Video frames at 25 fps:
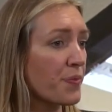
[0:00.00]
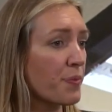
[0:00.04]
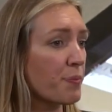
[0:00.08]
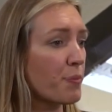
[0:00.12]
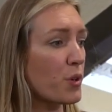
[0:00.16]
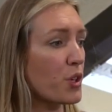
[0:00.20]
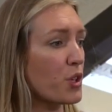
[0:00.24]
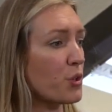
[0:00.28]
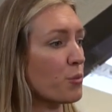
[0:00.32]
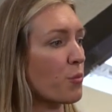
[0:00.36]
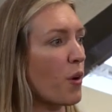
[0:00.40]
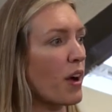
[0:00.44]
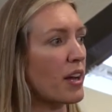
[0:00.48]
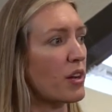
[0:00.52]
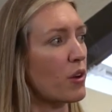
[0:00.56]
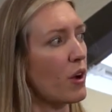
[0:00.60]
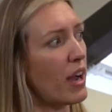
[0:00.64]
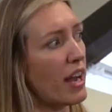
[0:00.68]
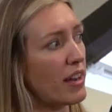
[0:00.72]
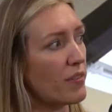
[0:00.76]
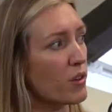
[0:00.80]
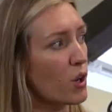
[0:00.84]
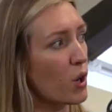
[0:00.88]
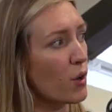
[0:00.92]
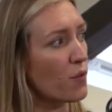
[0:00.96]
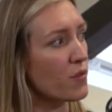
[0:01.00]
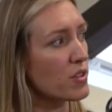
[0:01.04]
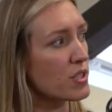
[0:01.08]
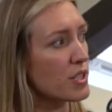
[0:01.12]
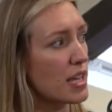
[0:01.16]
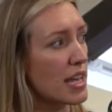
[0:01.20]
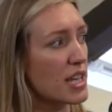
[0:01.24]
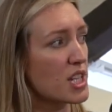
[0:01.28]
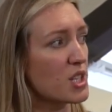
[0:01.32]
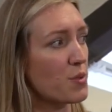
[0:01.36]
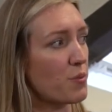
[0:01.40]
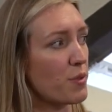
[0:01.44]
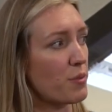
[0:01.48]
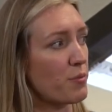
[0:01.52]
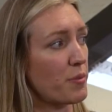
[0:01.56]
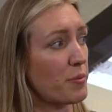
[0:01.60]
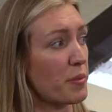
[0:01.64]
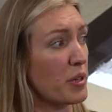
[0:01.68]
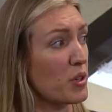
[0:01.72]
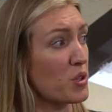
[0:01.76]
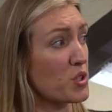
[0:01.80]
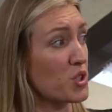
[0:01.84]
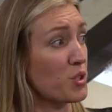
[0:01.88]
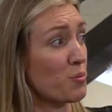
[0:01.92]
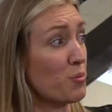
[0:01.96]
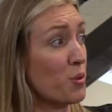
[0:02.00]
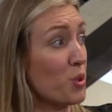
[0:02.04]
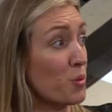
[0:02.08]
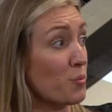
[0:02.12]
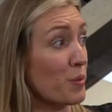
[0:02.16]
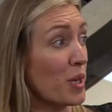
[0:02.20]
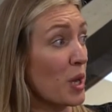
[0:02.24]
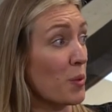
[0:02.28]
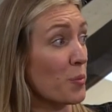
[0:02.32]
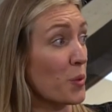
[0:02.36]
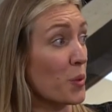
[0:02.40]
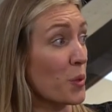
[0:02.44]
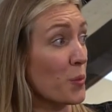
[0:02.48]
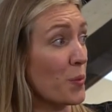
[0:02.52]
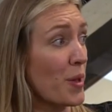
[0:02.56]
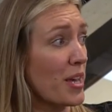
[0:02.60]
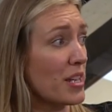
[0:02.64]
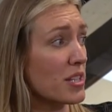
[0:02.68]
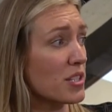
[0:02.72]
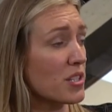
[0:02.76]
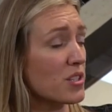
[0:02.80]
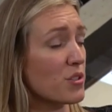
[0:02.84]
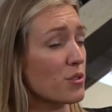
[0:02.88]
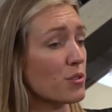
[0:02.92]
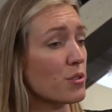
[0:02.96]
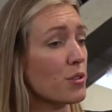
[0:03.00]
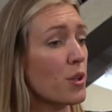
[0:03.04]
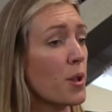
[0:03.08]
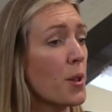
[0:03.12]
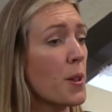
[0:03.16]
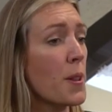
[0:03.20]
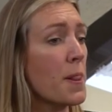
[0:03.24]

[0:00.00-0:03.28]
But you might not have a conversation with me because you put me up on a pedestal.